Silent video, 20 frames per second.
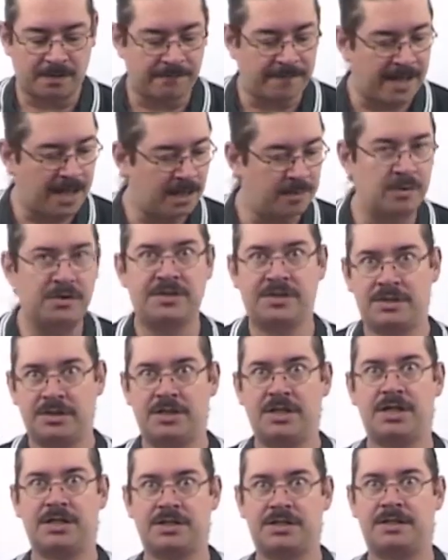valuable
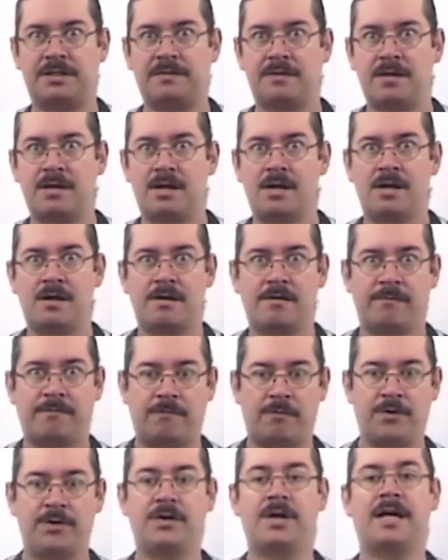suggestion
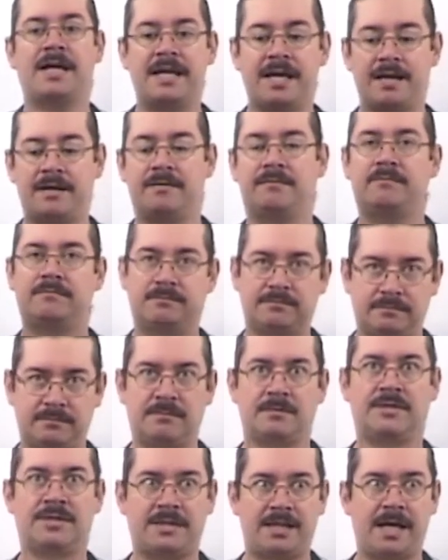for you. Again,
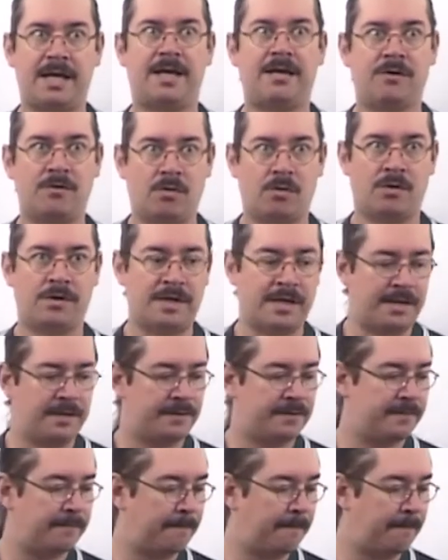stay organized.